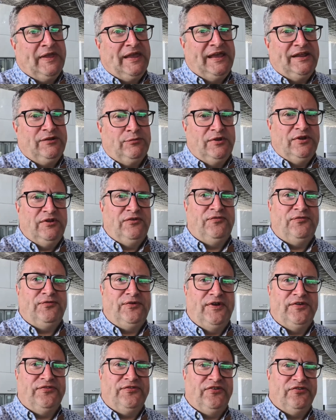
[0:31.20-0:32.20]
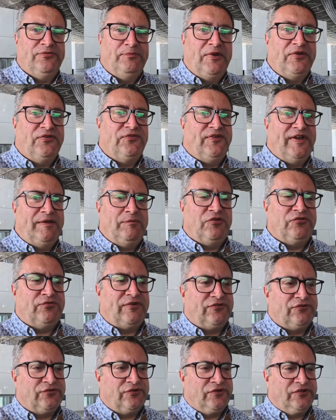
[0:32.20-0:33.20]
And one of France's most famous
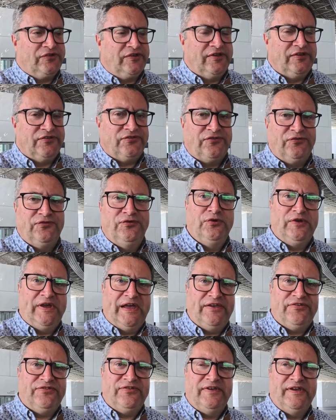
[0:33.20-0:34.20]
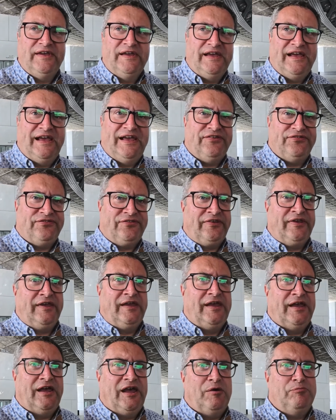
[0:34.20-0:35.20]
restaurateurs, Fouquet's, has
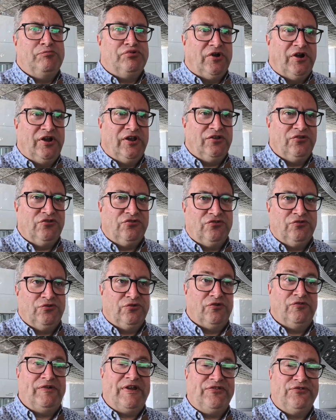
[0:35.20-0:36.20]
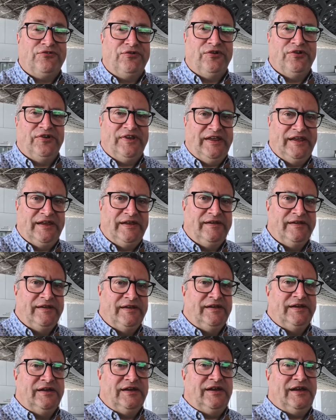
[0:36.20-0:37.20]
a branch or a restaurant here,
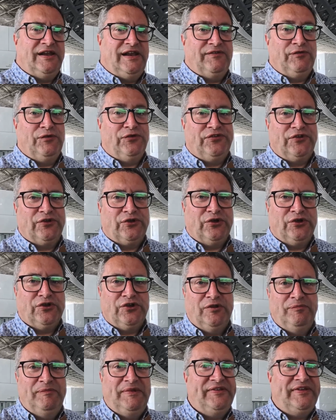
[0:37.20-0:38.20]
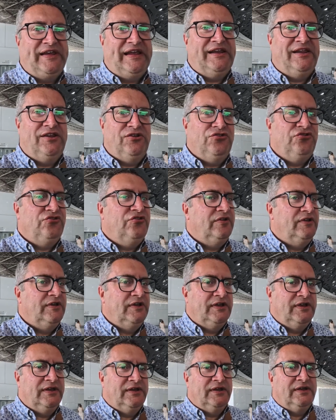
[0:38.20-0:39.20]
and they've also got a midday lunch.
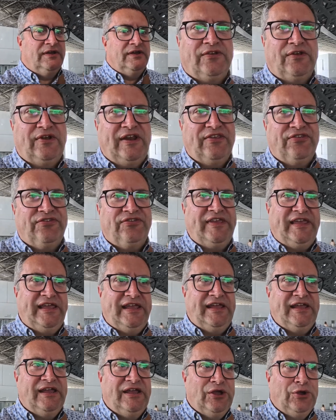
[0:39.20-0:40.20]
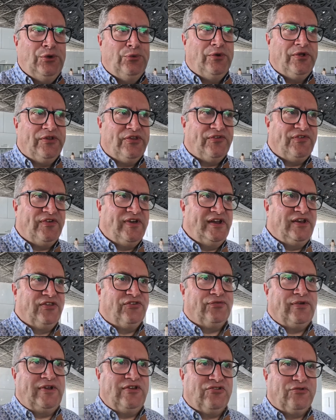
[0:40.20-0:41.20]
So let's see what the
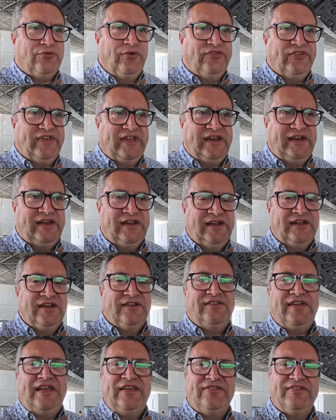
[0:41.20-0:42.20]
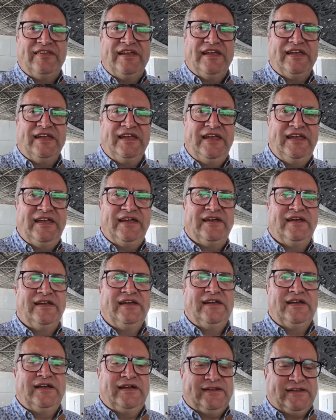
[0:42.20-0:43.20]
finest French cuisine tastes like here
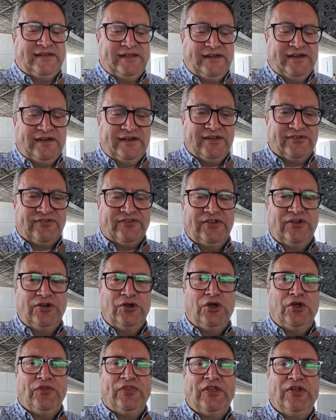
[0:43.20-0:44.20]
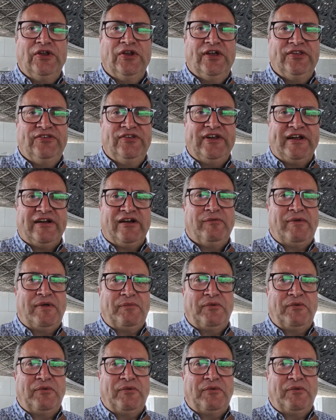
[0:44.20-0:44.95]
at the heart of the United Arab